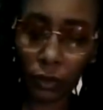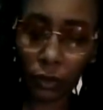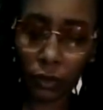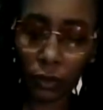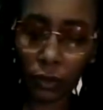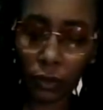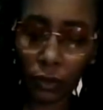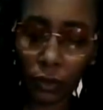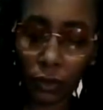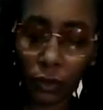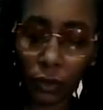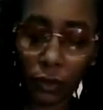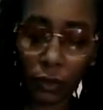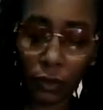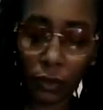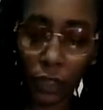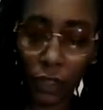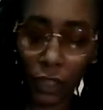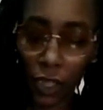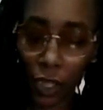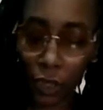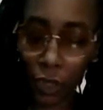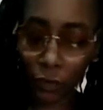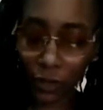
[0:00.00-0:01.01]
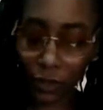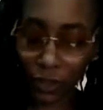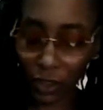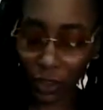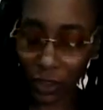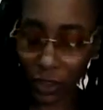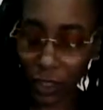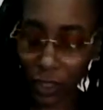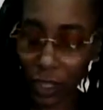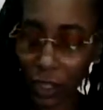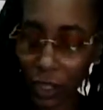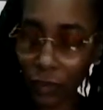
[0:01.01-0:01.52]
Yeah, y'all was the
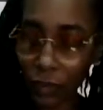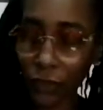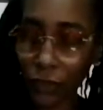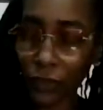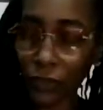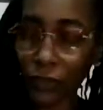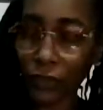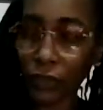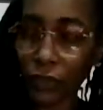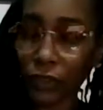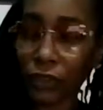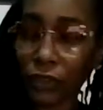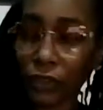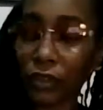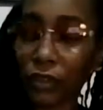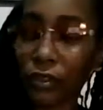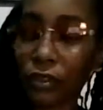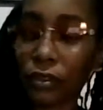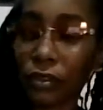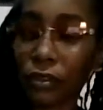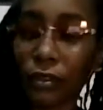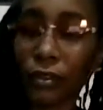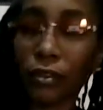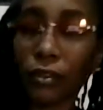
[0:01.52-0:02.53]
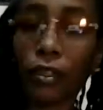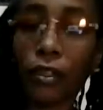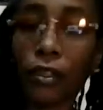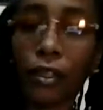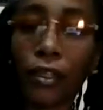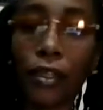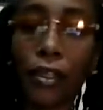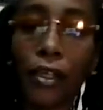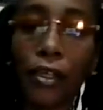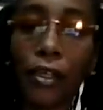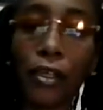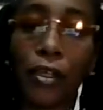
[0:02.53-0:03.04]
lovers.
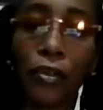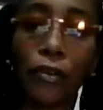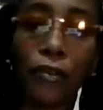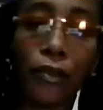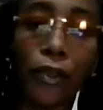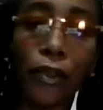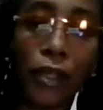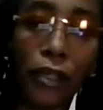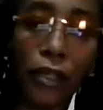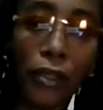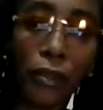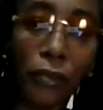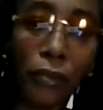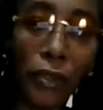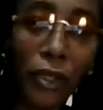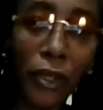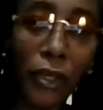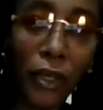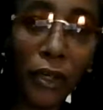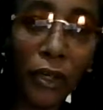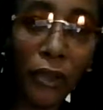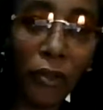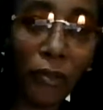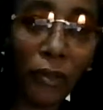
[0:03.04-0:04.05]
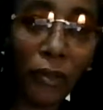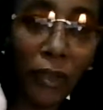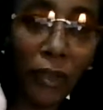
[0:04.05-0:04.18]
Like it, we all grown.